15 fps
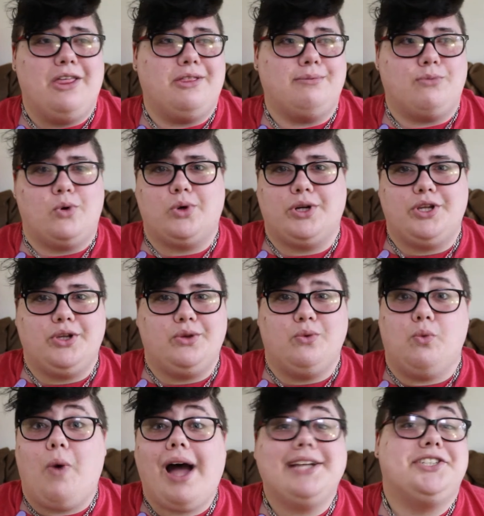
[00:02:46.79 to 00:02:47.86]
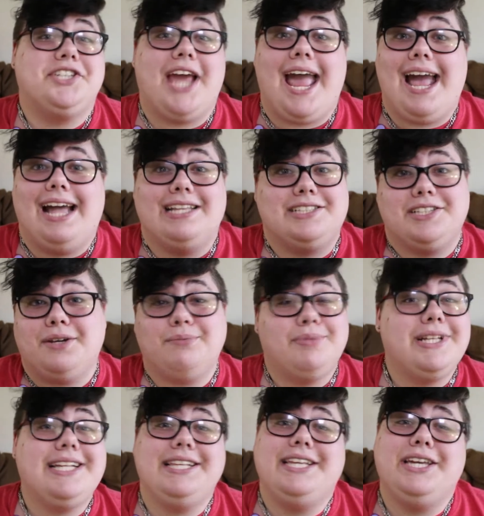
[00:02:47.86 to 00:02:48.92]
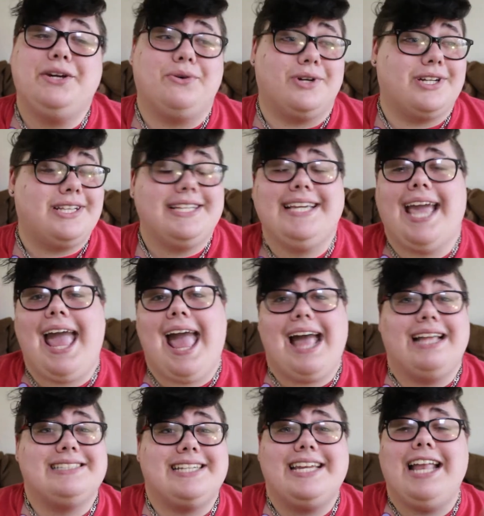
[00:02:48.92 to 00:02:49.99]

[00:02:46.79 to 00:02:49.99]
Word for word: the more you watch ads completely or click ads,